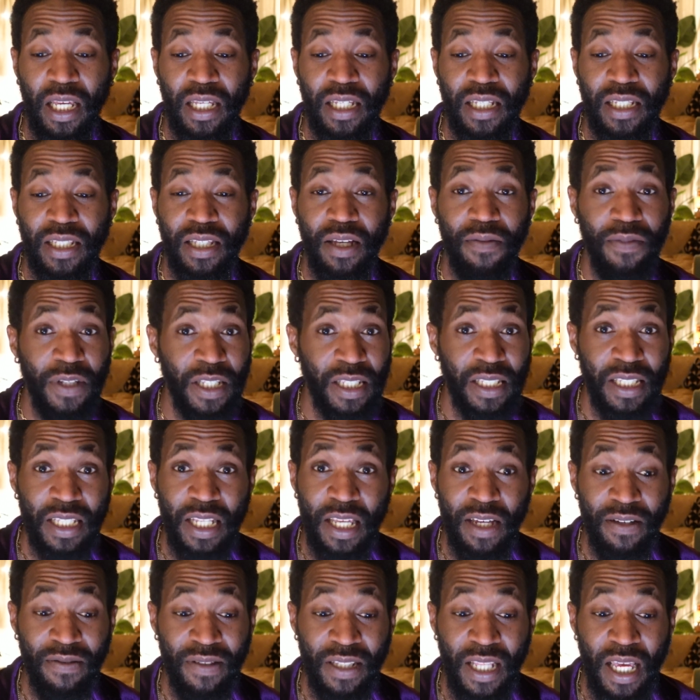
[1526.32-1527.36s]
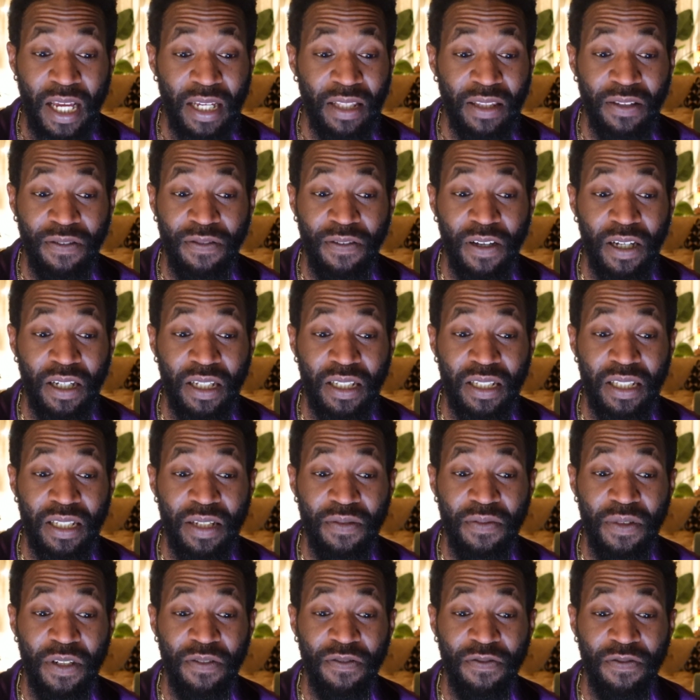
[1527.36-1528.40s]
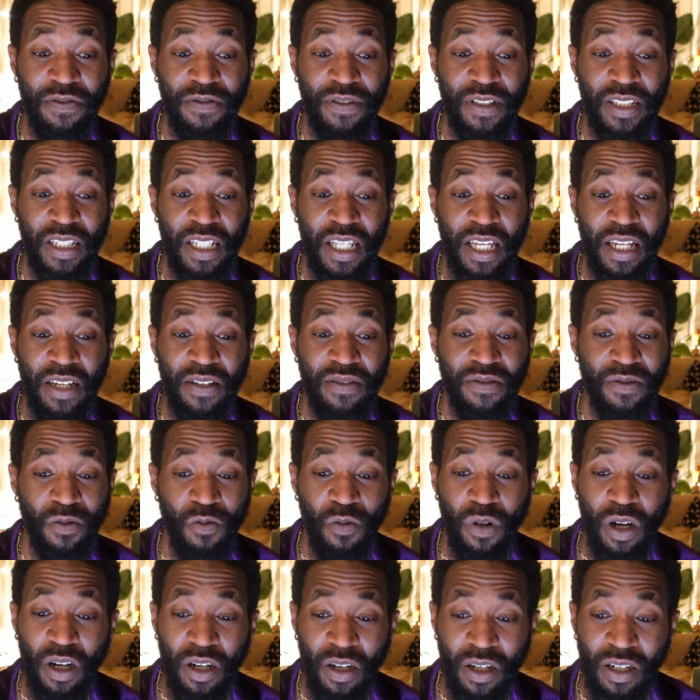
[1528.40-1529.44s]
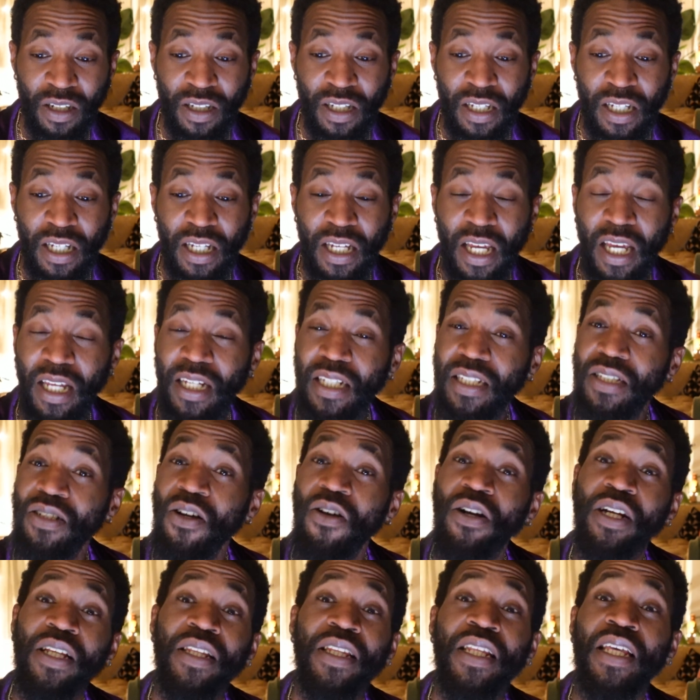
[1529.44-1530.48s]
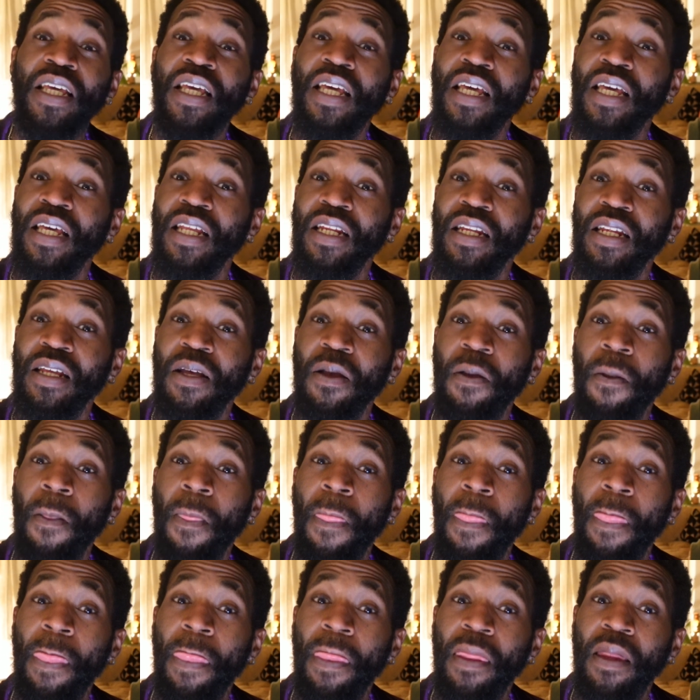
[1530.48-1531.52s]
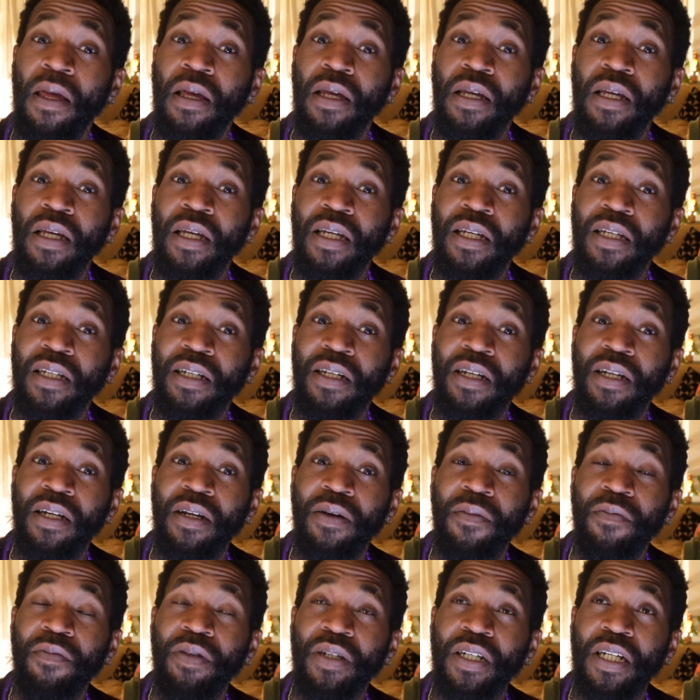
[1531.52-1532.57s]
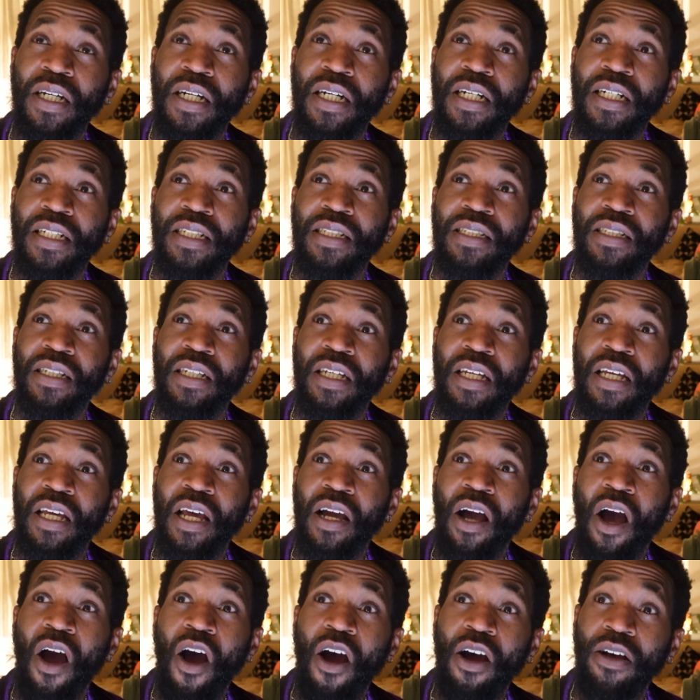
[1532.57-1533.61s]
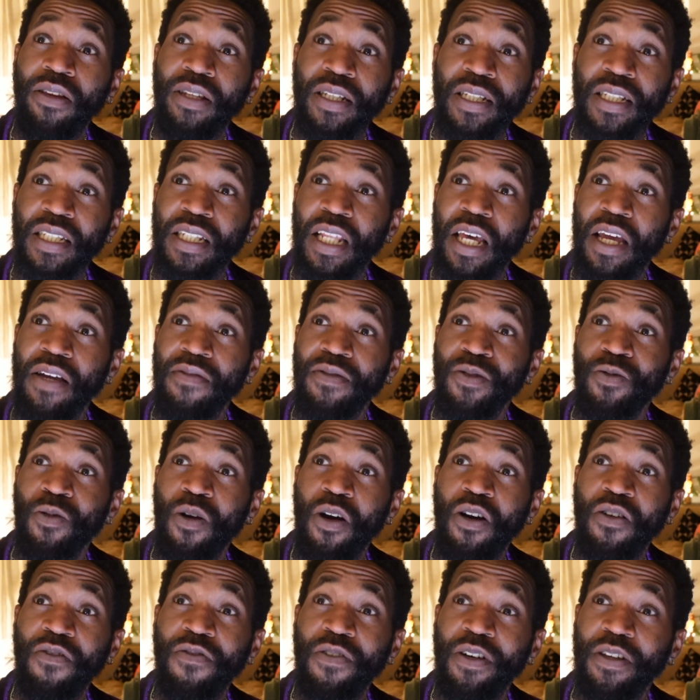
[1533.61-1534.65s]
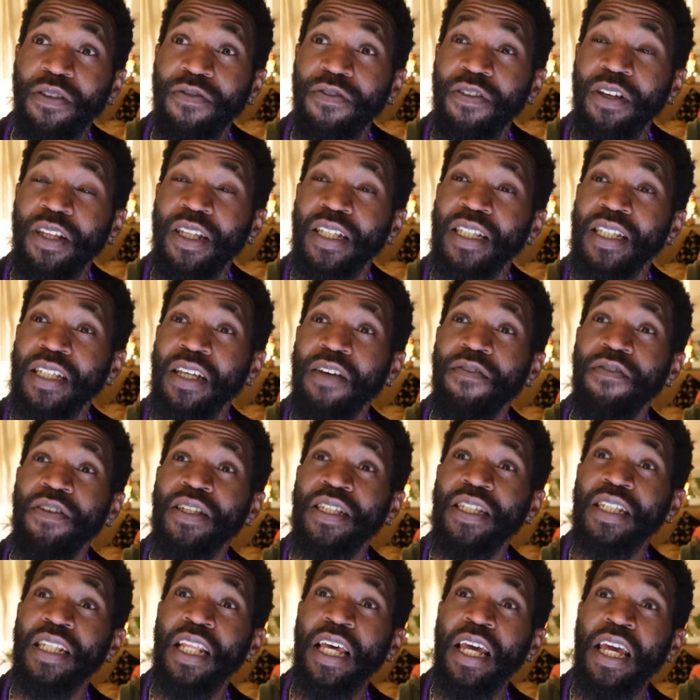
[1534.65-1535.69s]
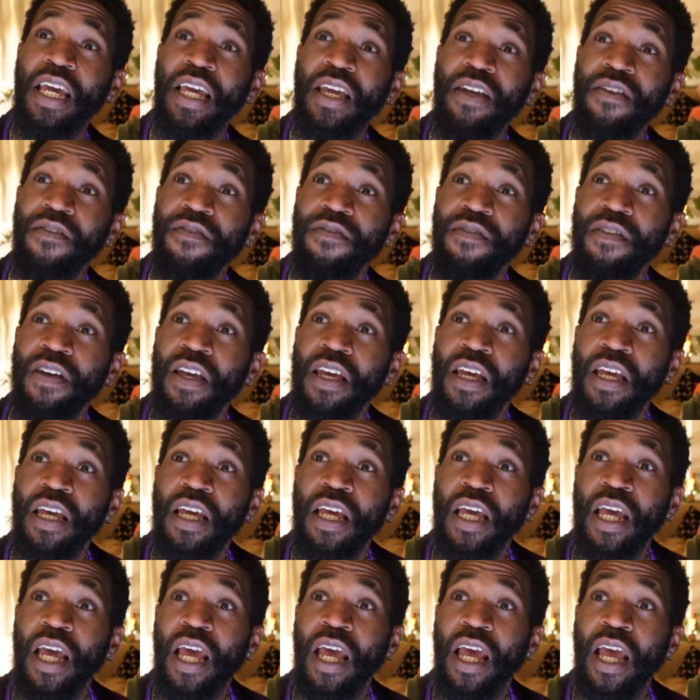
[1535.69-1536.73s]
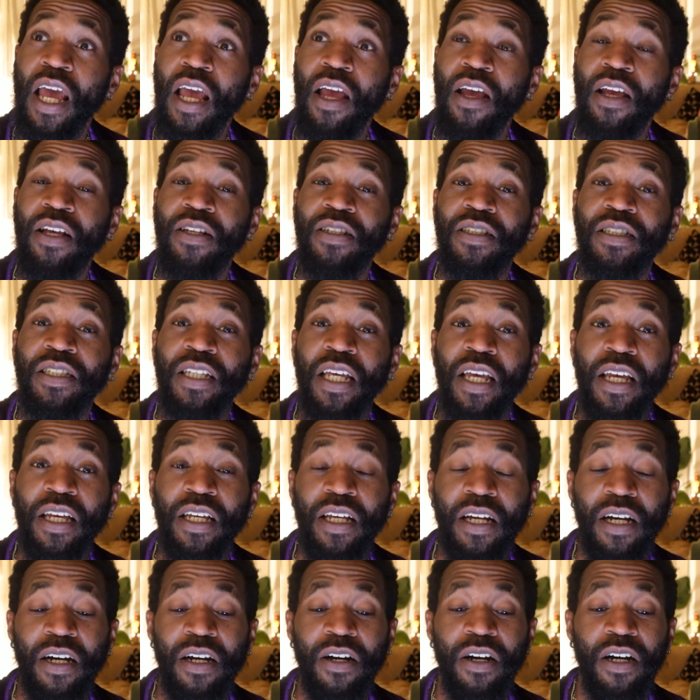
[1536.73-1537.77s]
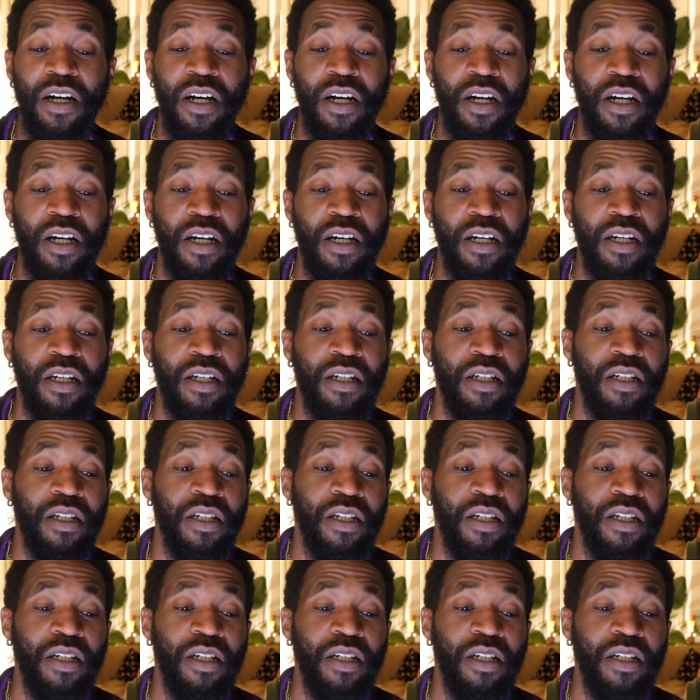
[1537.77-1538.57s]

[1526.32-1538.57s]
Some of the slaves liked to fuck it, some of the slaves, and it started then. Because are the slaves wrong for the, if a slave, say a